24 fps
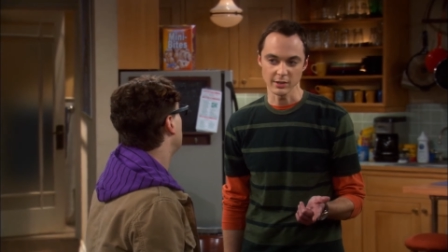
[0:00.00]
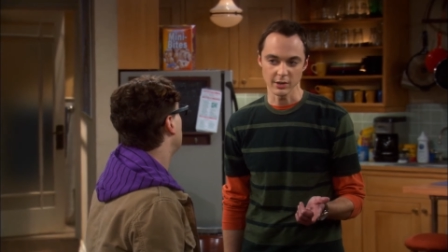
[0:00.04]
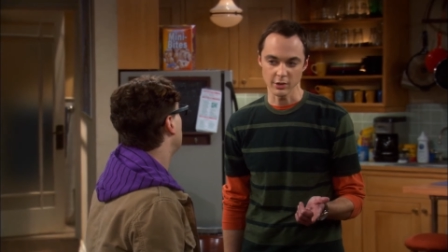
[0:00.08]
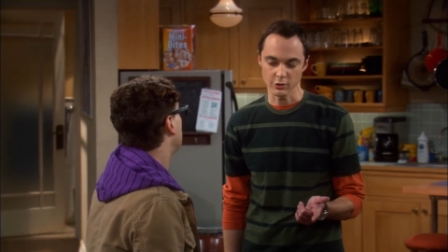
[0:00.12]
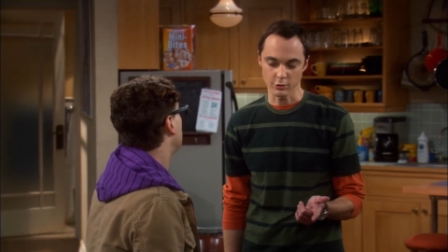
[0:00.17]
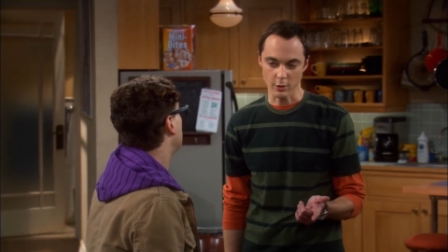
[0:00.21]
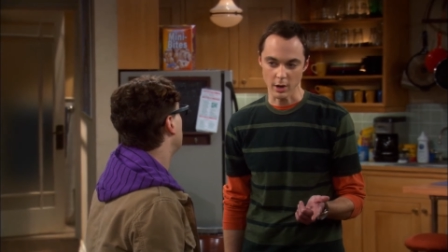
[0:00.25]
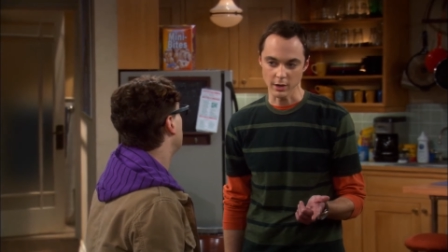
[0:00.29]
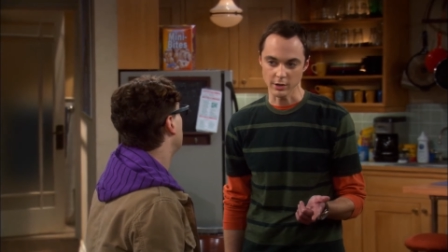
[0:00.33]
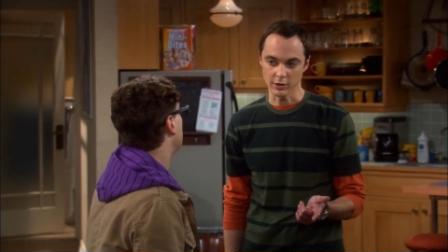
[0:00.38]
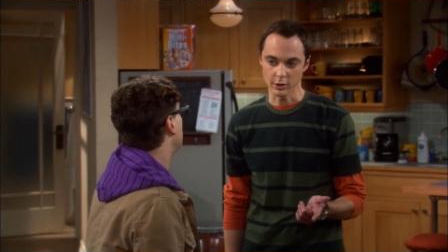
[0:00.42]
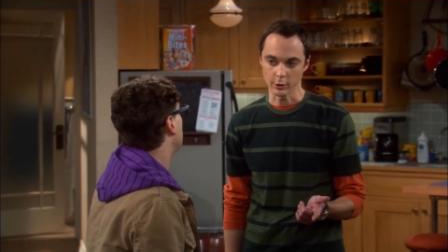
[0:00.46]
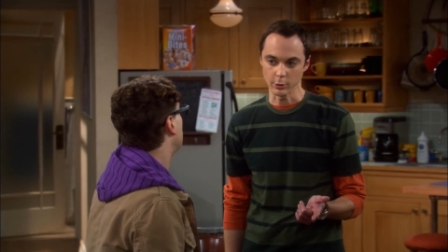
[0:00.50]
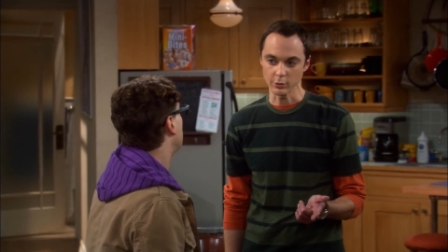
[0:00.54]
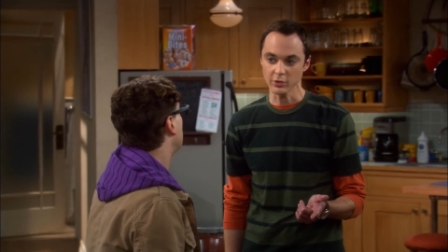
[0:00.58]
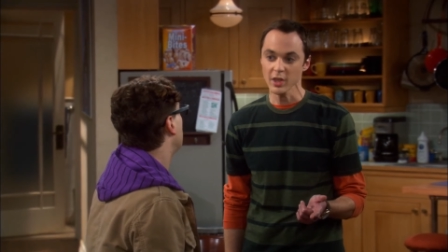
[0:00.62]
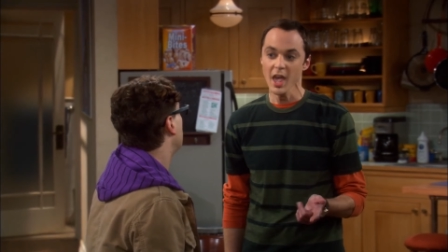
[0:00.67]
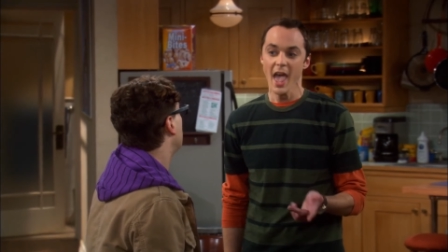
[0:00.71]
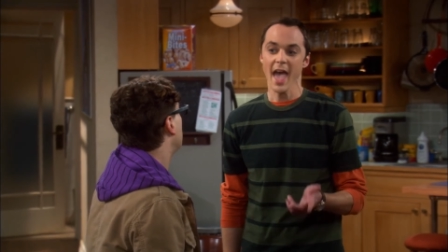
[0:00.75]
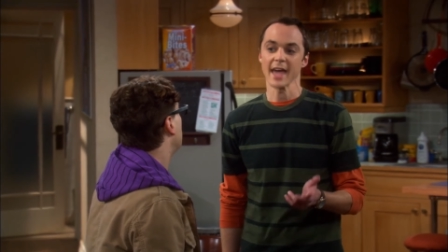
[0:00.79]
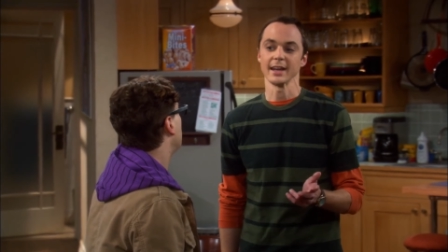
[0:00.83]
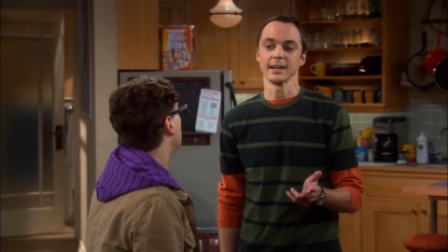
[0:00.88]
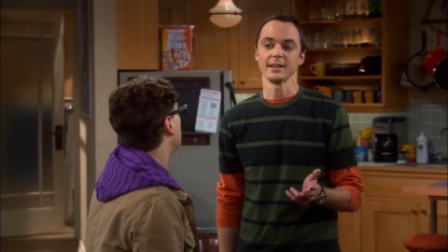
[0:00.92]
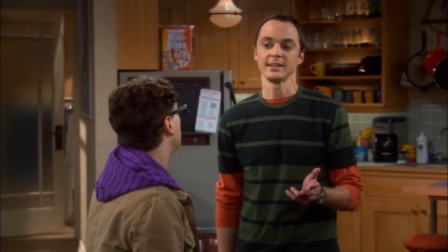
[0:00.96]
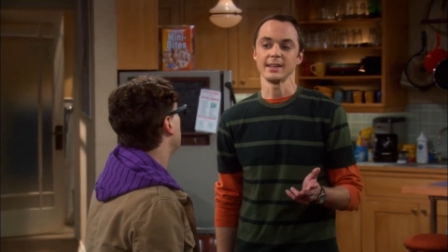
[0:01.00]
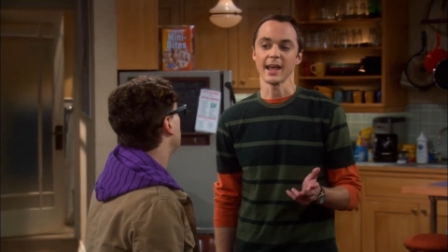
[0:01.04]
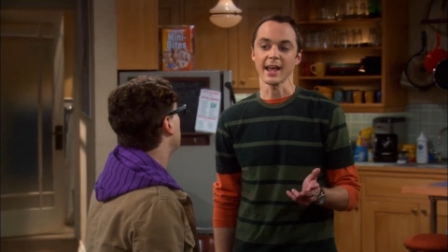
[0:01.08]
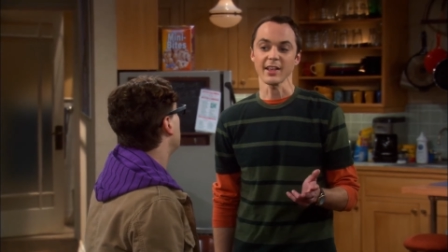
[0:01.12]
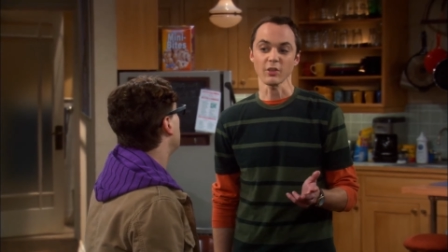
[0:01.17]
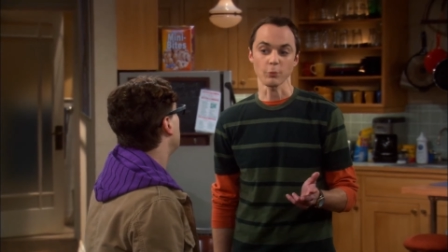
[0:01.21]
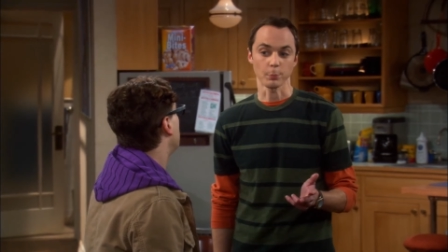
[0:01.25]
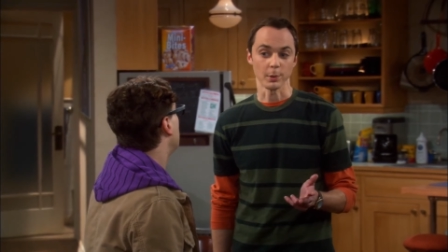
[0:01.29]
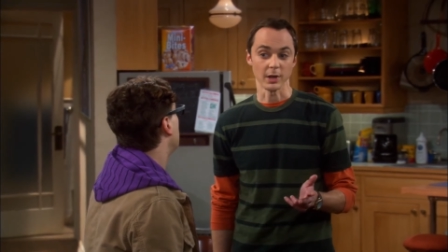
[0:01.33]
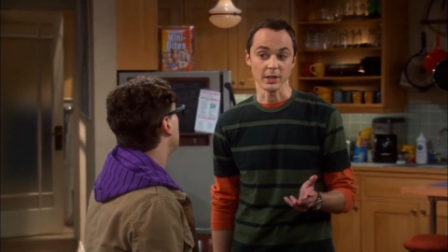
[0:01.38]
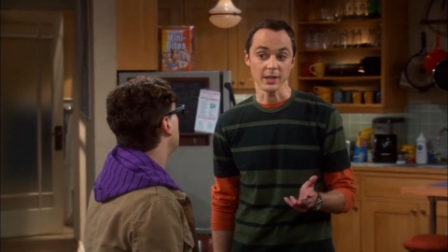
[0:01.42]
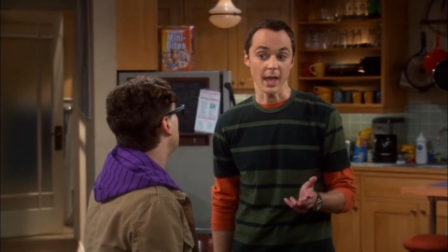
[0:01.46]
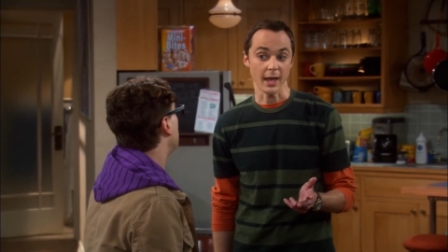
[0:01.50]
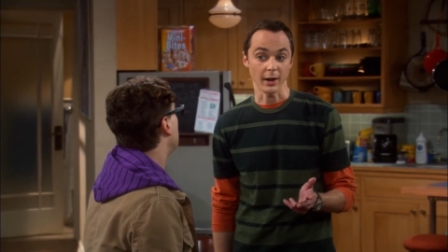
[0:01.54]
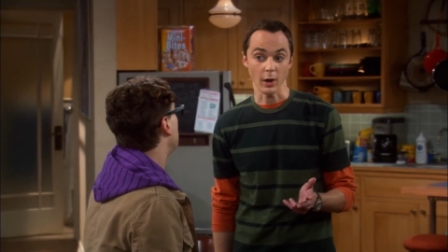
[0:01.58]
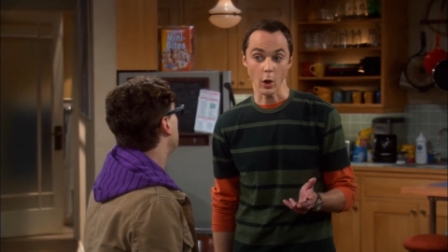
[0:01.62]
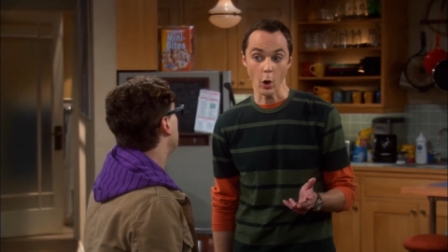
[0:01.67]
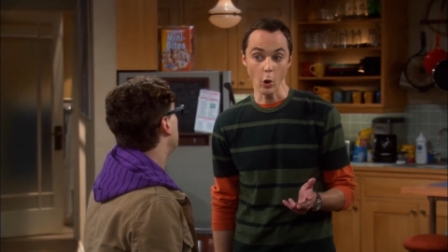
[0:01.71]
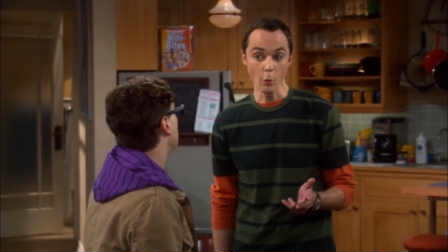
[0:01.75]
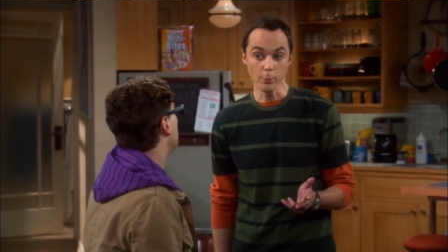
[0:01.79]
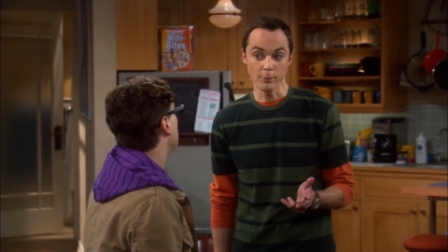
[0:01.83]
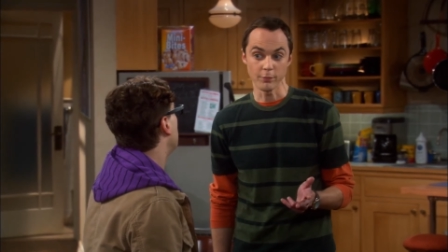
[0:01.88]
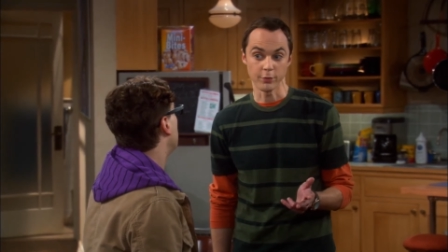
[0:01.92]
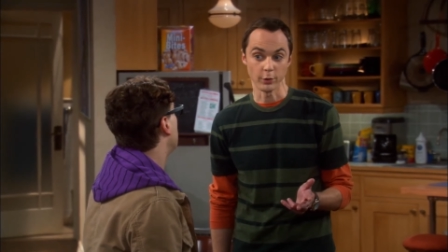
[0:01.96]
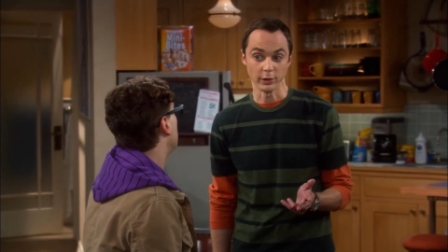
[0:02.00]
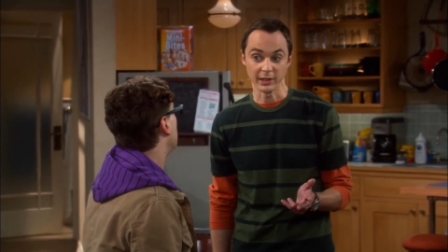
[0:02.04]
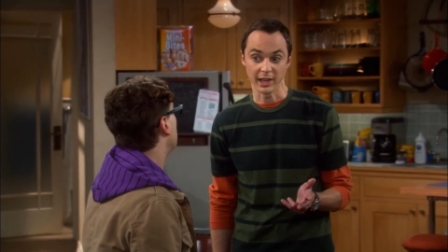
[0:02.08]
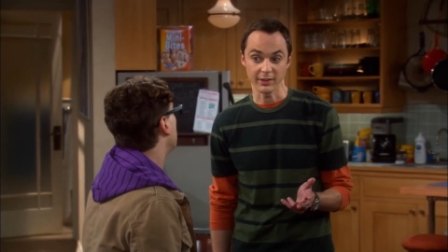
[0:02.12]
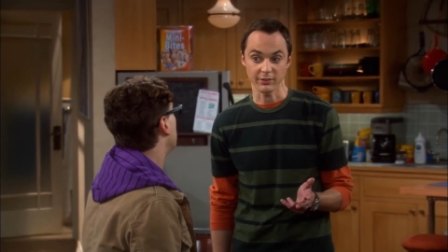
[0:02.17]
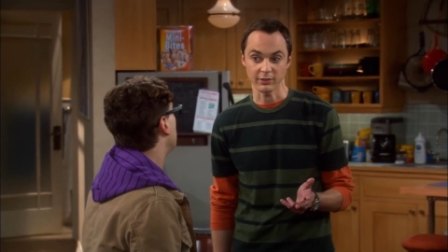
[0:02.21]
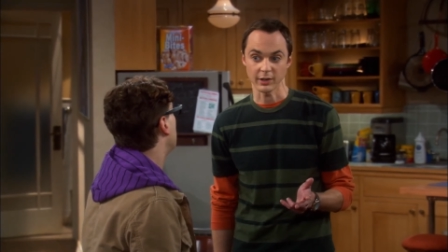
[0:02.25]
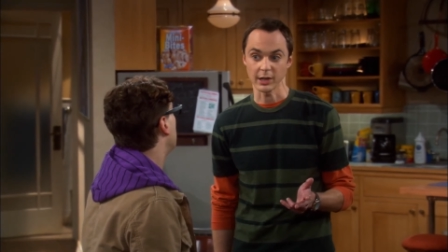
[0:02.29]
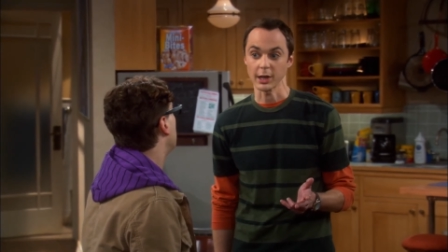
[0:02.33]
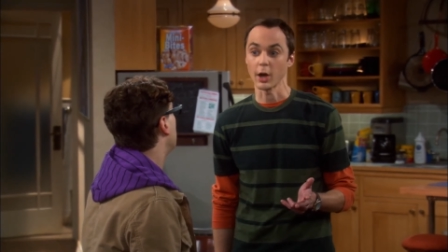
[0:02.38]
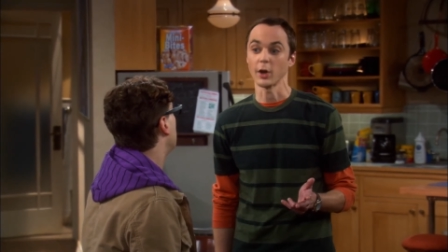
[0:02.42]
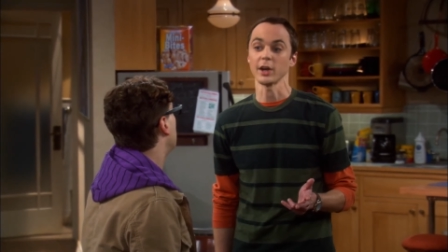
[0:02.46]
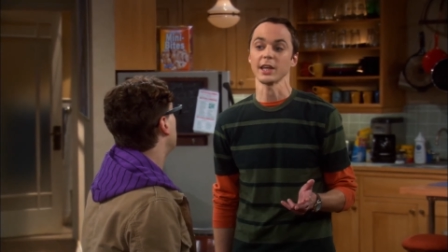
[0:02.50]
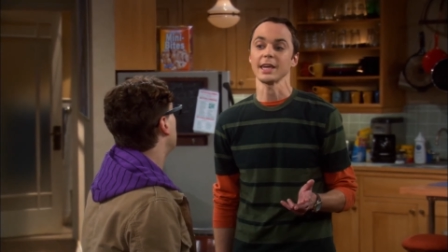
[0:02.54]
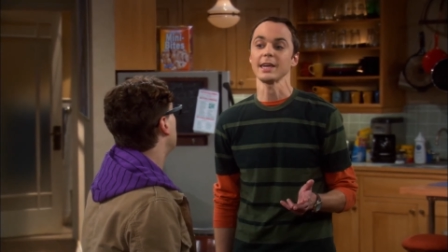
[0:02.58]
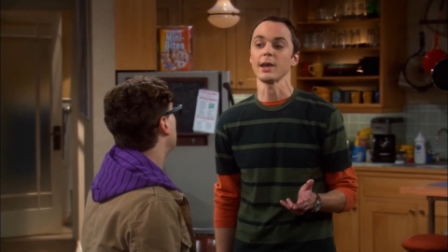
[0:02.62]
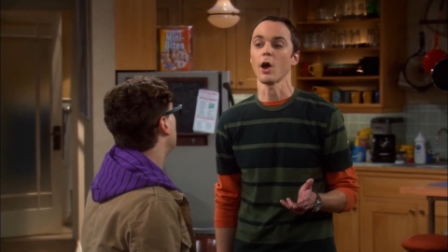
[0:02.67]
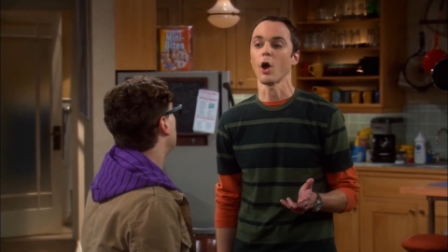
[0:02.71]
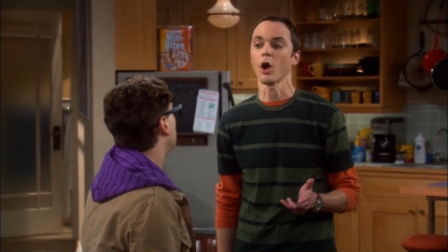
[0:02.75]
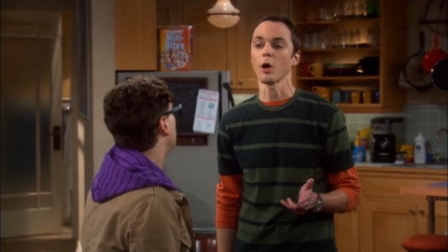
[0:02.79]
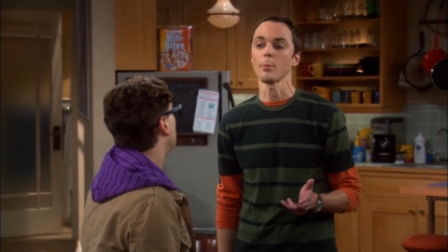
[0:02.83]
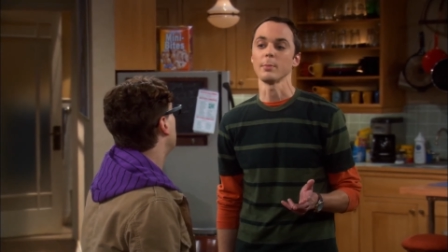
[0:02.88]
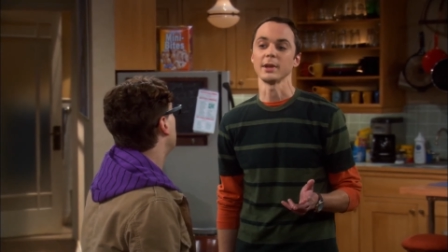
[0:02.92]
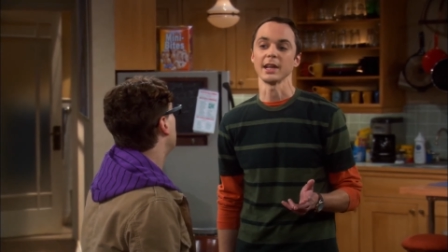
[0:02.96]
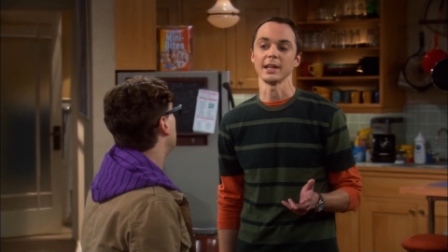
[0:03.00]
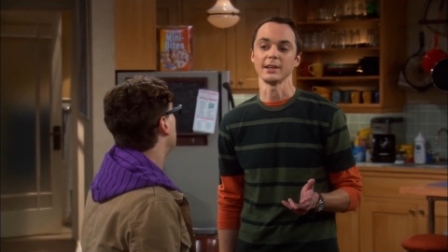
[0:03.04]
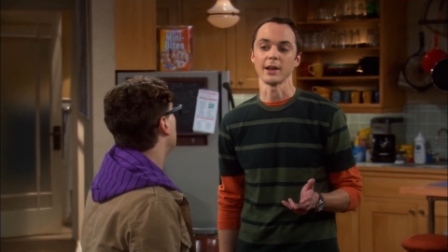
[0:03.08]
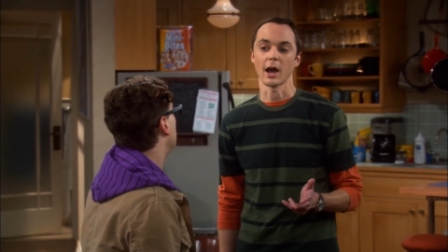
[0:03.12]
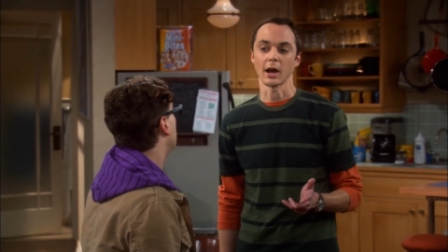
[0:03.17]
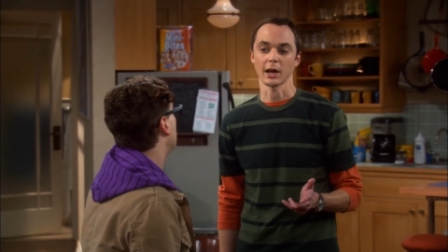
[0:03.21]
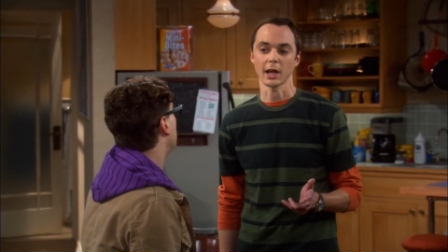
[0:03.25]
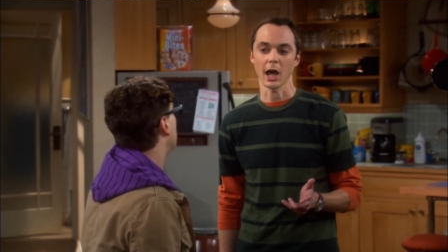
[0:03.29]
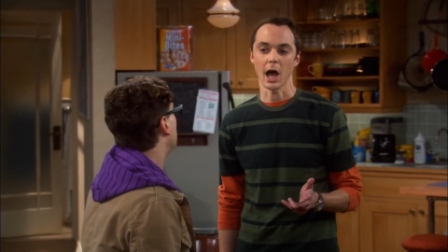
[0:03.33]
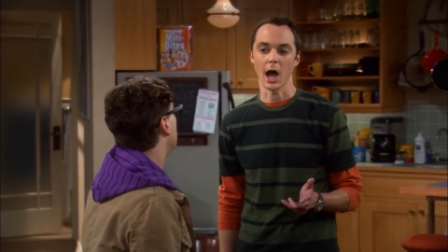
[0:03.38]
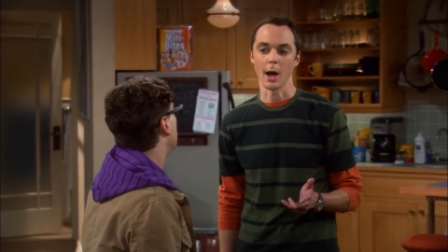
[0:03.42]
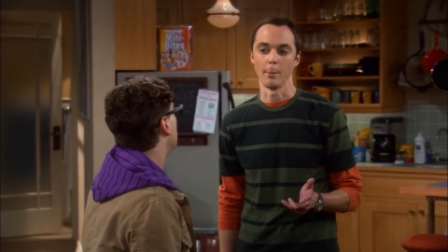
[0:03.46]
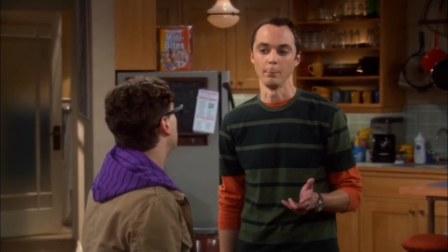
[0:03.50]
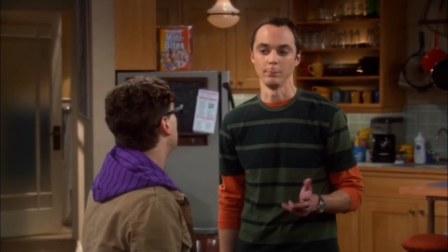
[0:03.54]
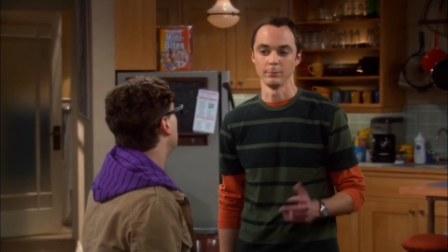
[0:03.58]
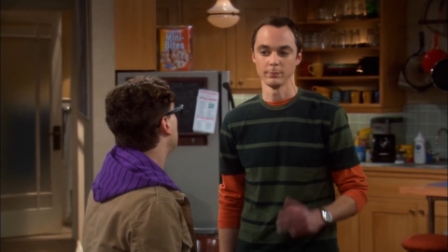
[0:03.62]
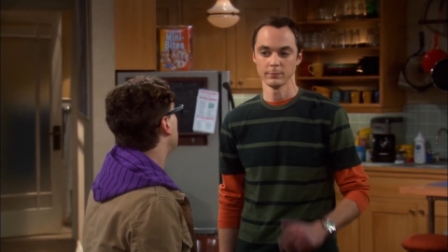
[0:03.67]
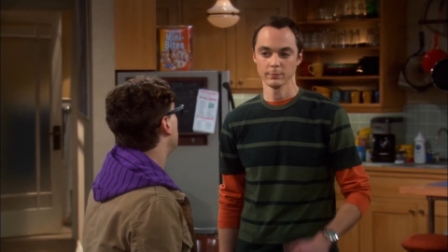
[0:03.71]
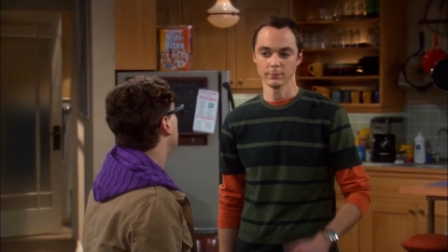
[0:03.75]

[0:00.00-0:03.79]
into drug use, and a desperate yet hopeful listing on eharmony.com.